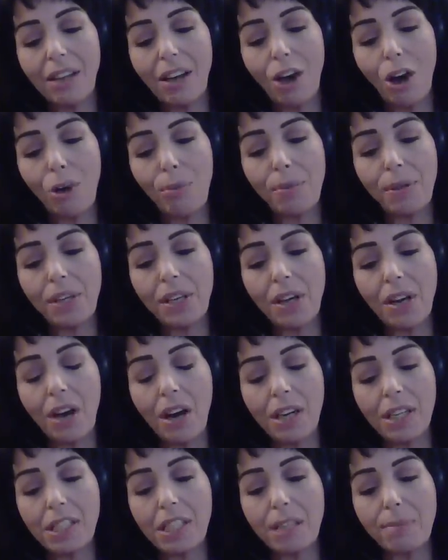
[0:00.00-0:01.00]
open and
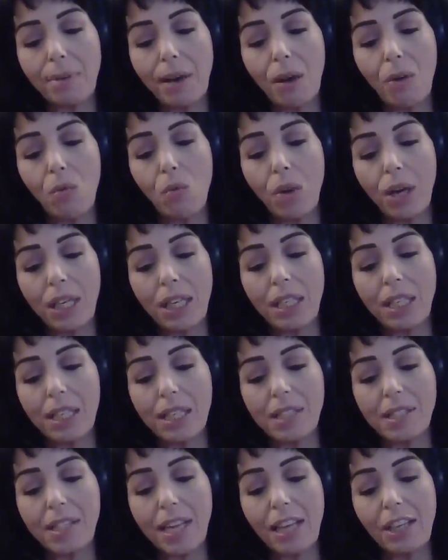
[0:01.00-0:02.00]
honest about what it
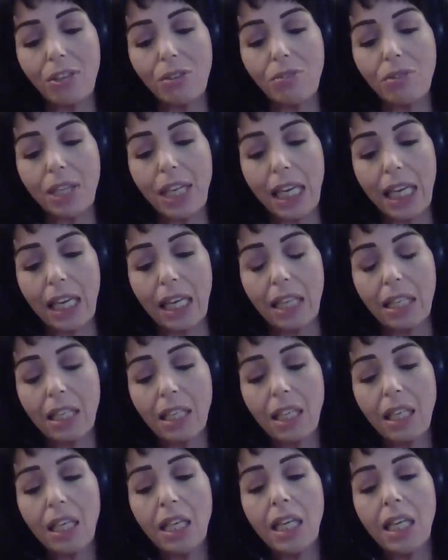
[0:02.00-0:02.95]
is that you need.